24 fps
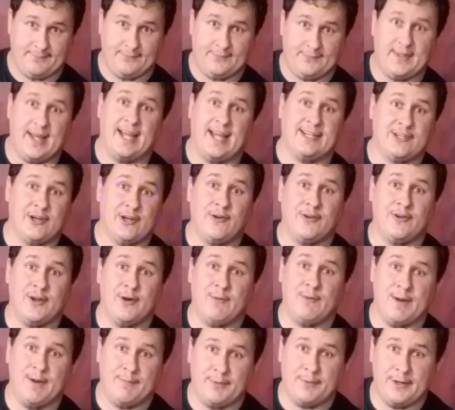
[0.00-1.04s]
I don't
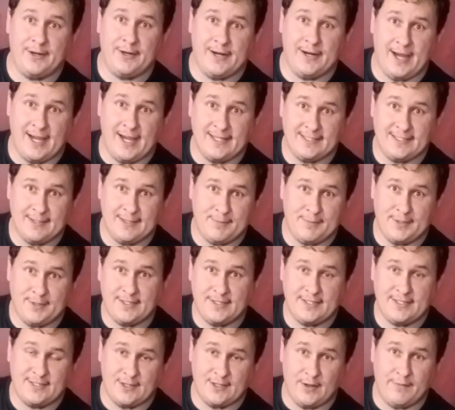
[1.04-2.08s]
know what prairie hyssop is,